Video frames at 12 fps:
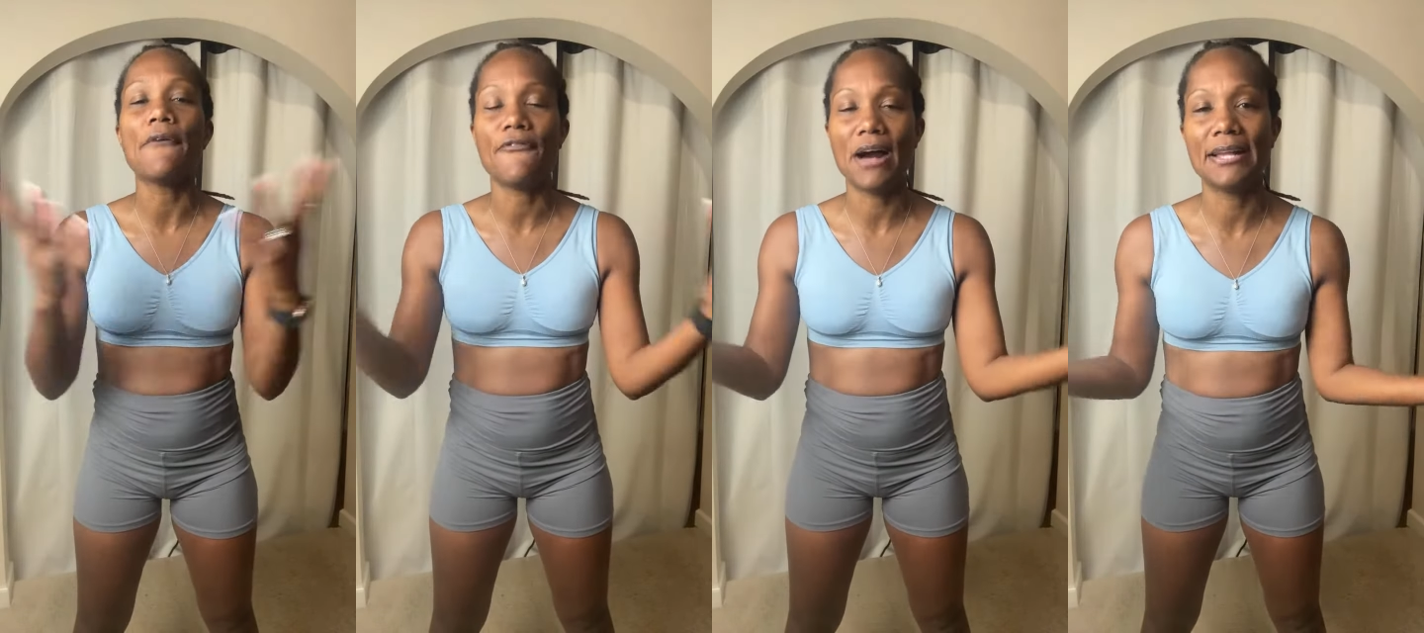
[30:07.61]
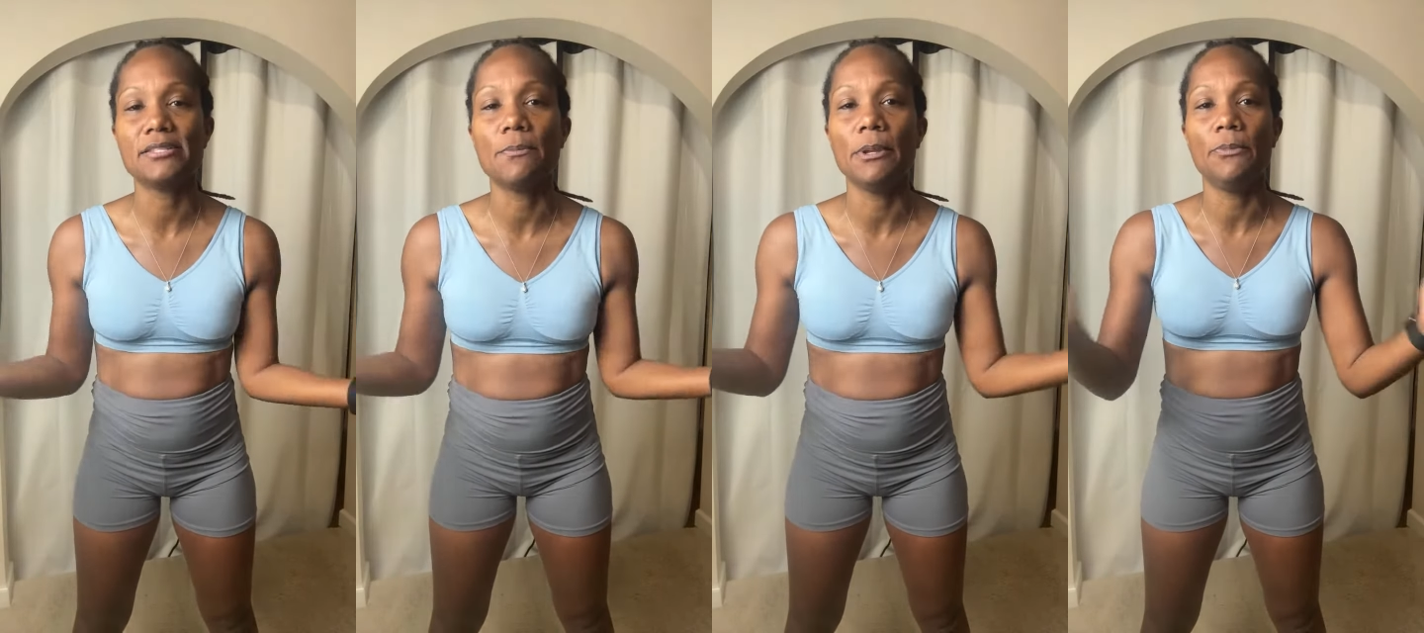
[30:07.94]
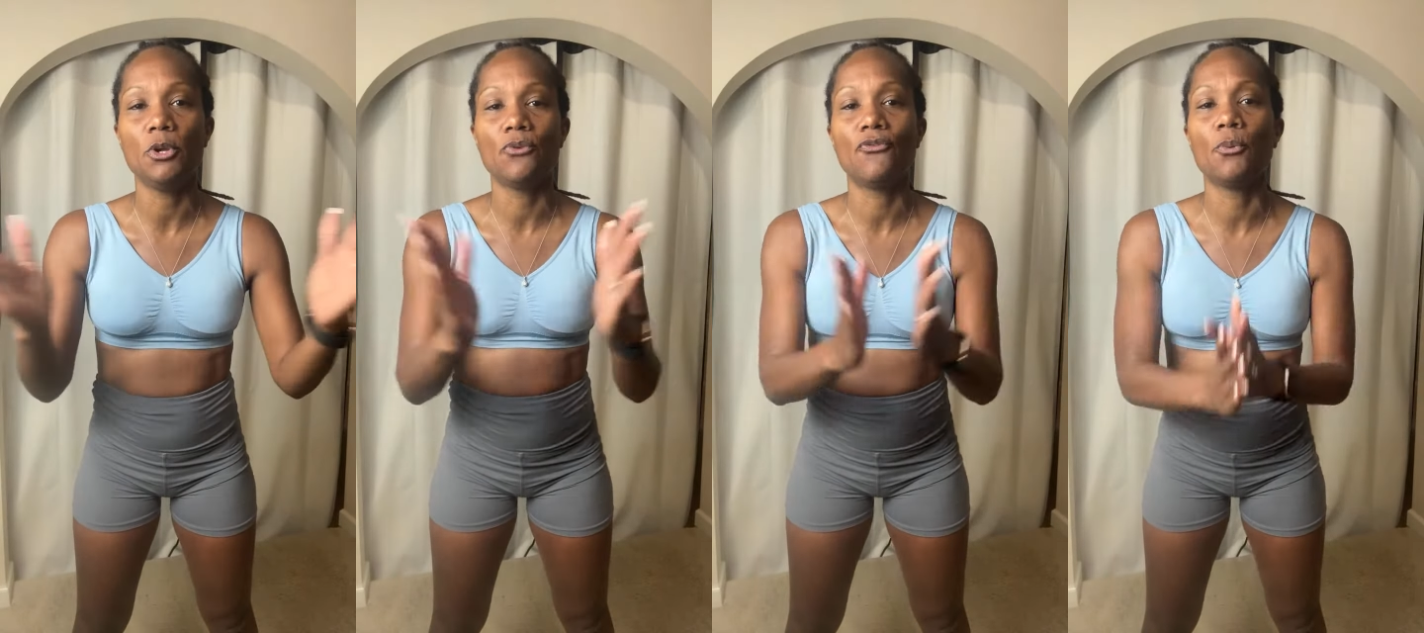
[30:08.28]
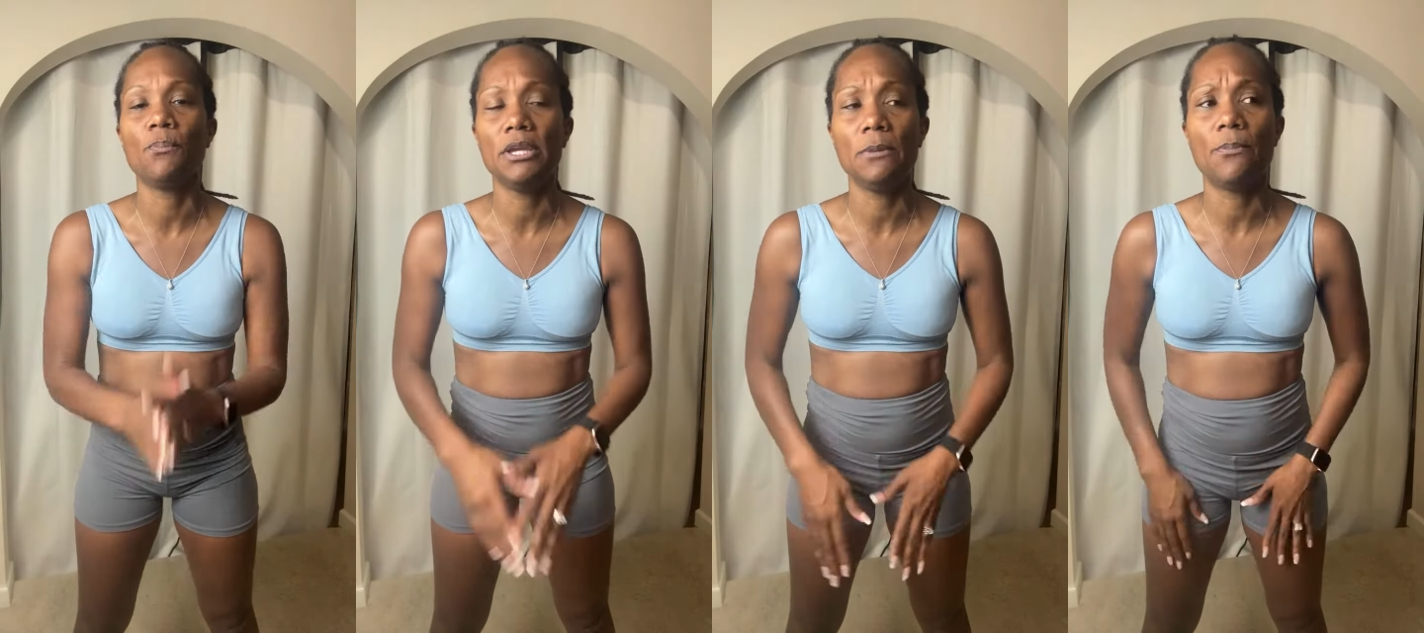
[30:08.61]
find to be beautiful
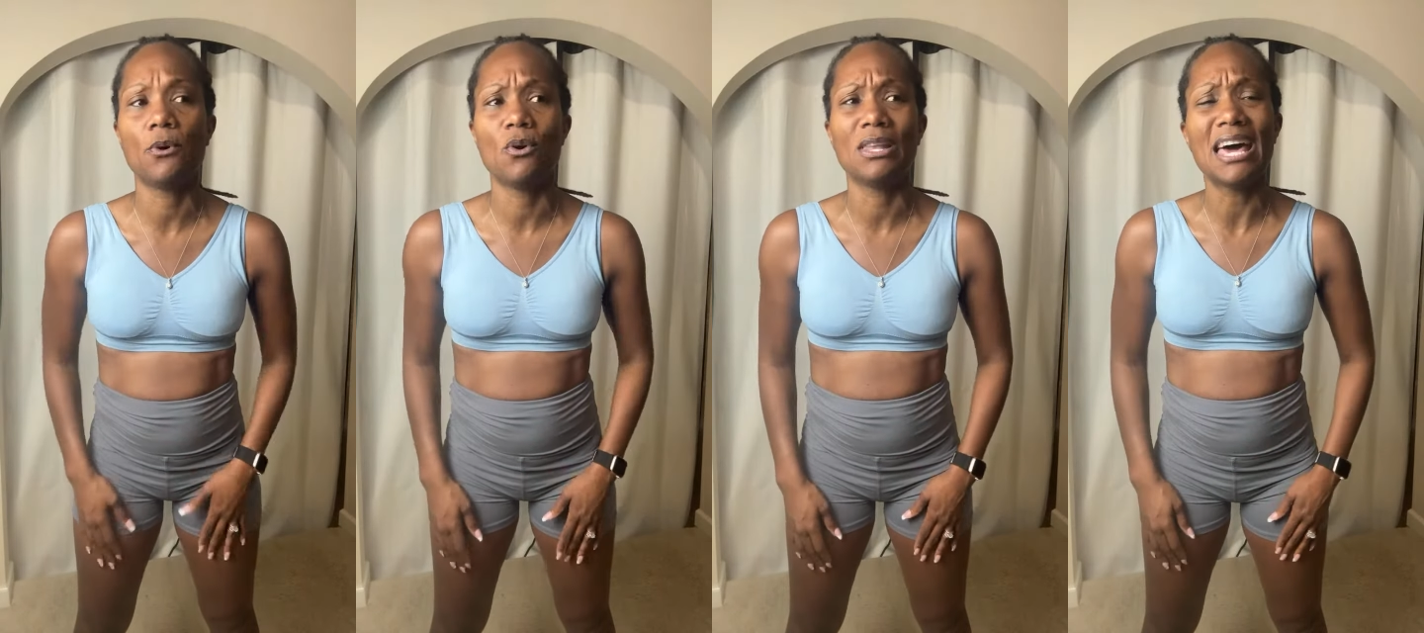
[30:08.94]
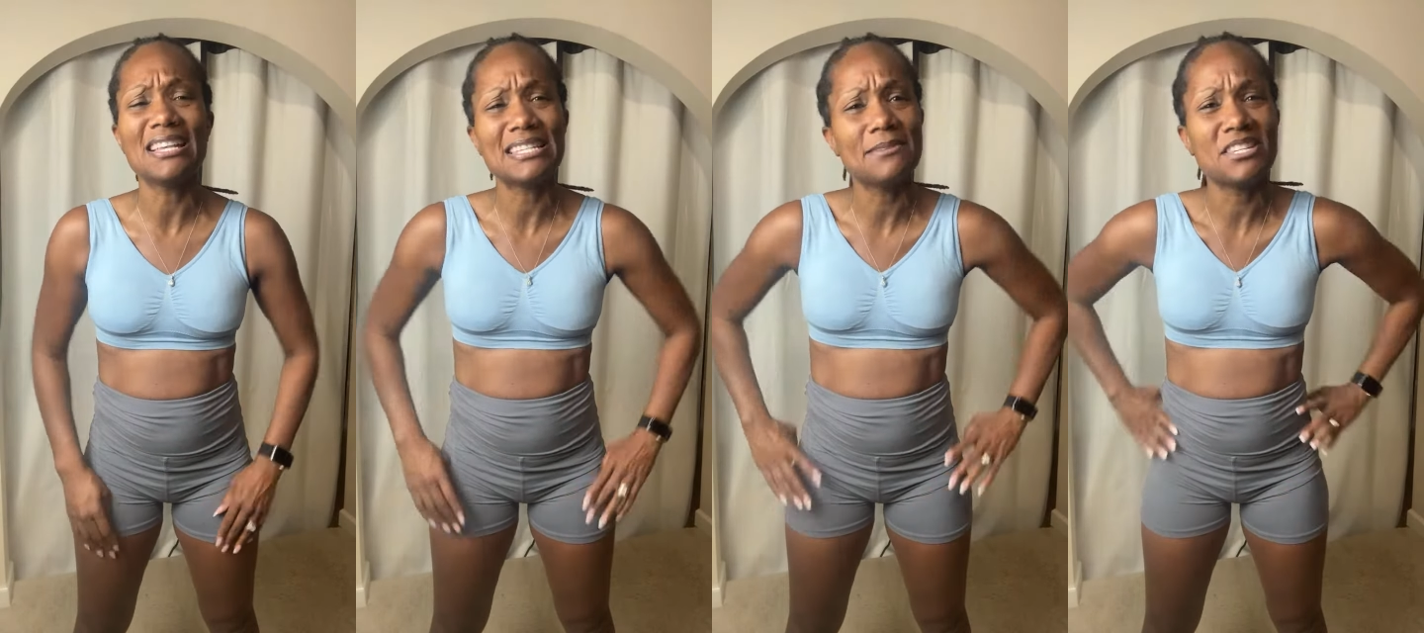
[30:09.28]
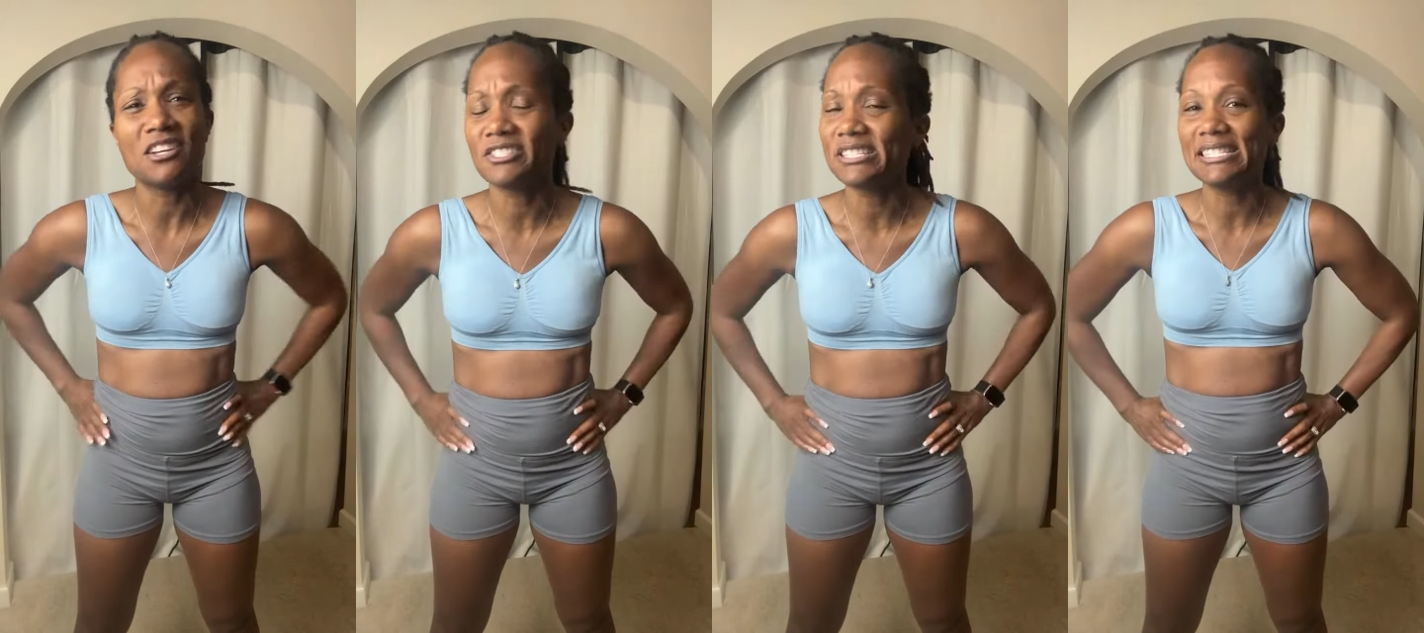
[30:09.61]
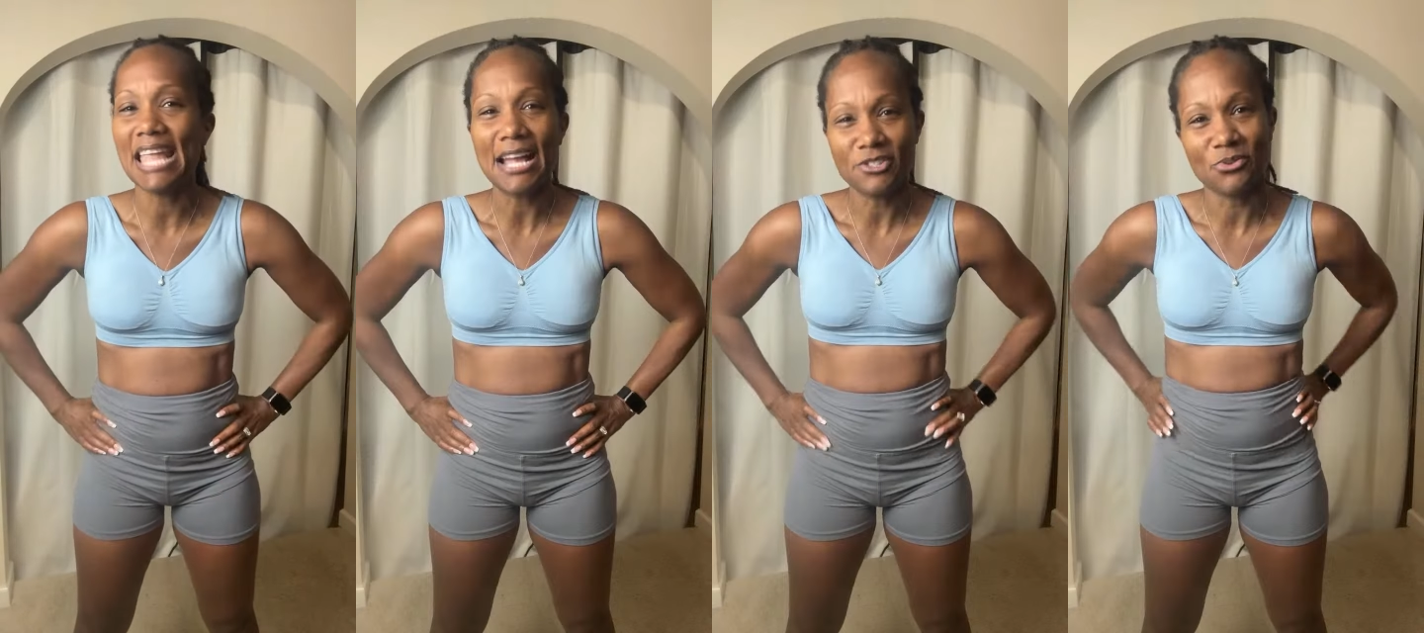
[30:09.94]
people, a lot of times they're just
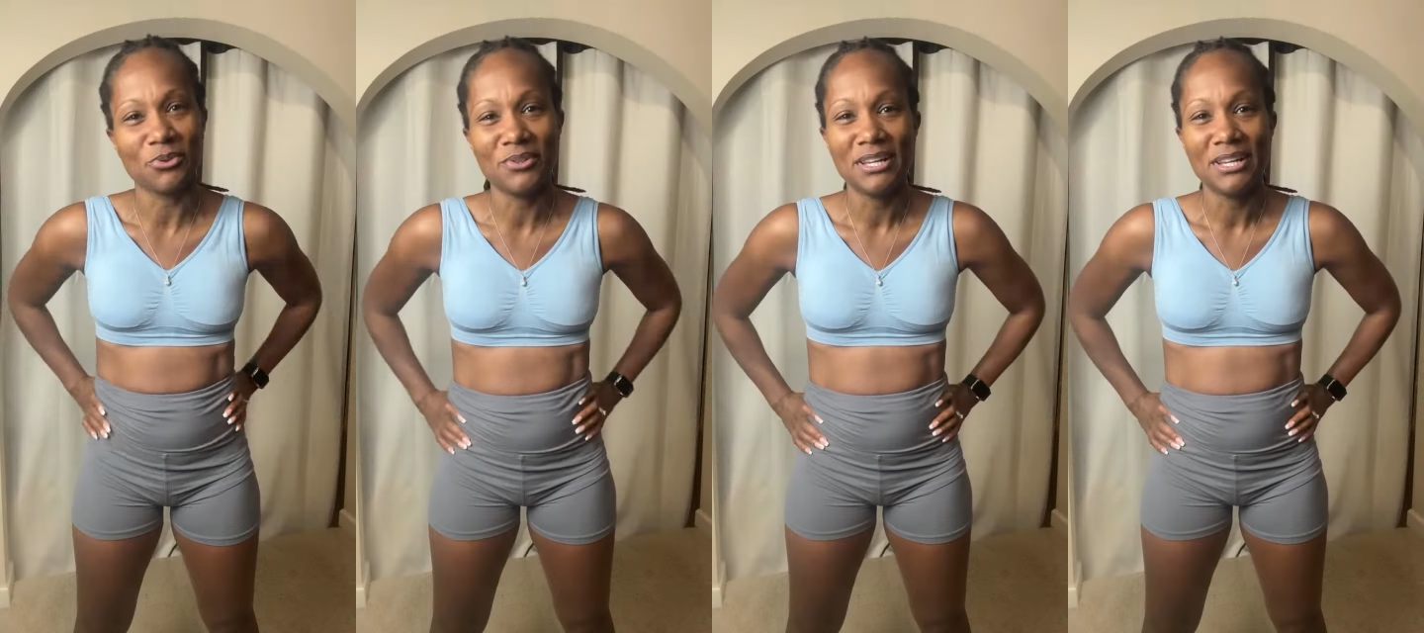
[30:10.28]
natural.